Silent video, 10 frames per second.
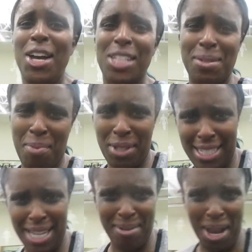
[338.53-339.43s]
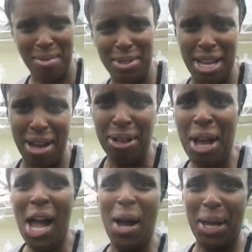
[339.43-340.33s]
So let me put this damn camera
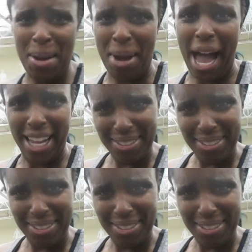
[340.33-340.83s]
down. Okay, bye.